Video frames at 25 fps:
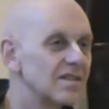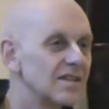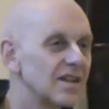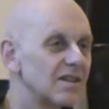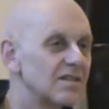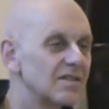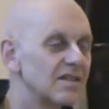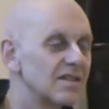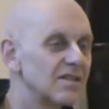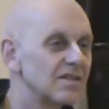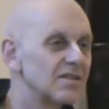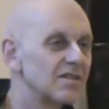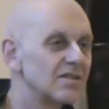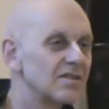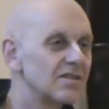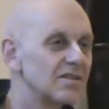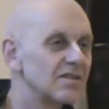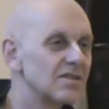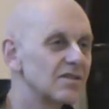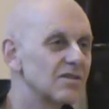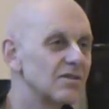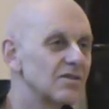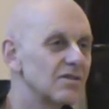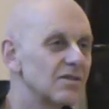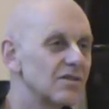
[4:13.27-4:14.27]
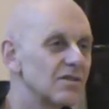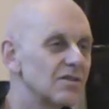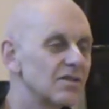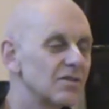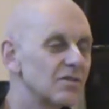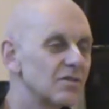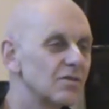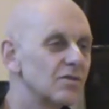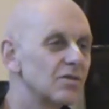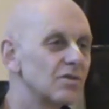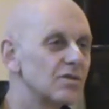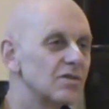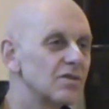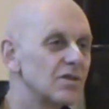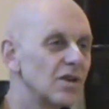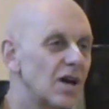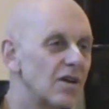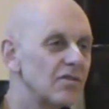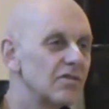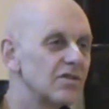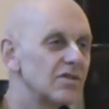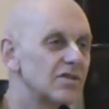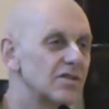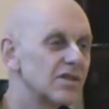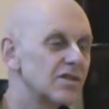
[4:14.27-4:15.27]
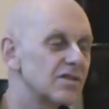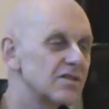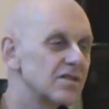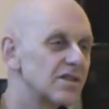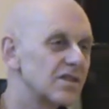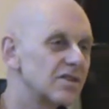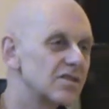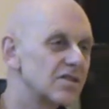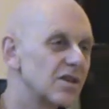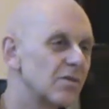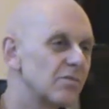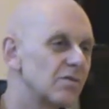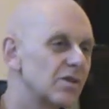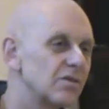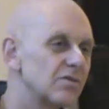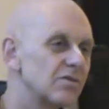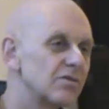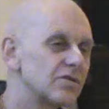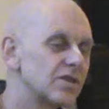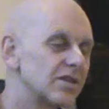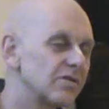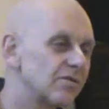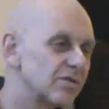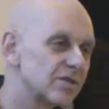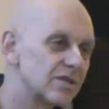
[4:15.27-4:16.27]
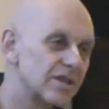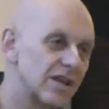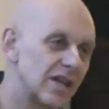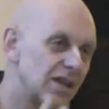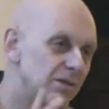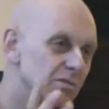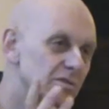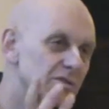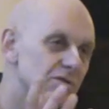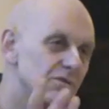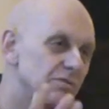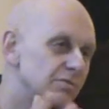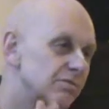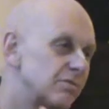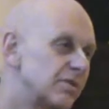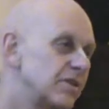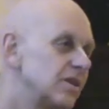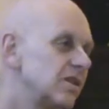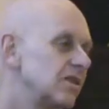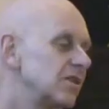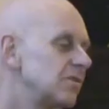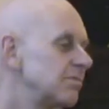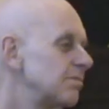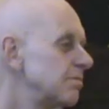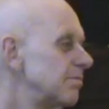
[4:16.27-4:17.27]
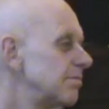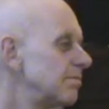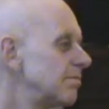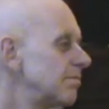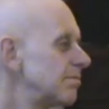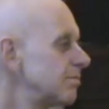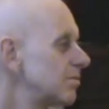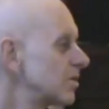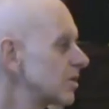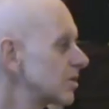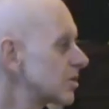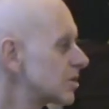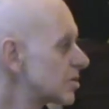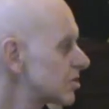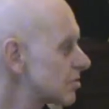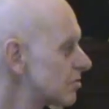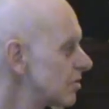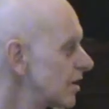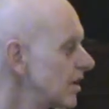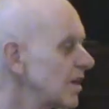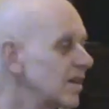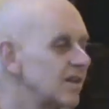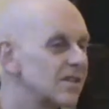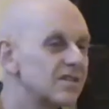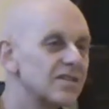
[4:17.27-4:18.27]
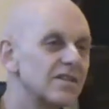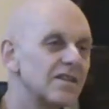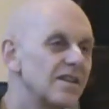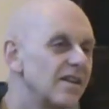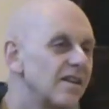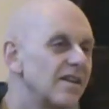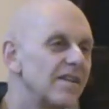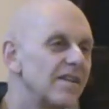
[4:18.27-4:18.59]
And a good novel is considered someone who was able to really portray,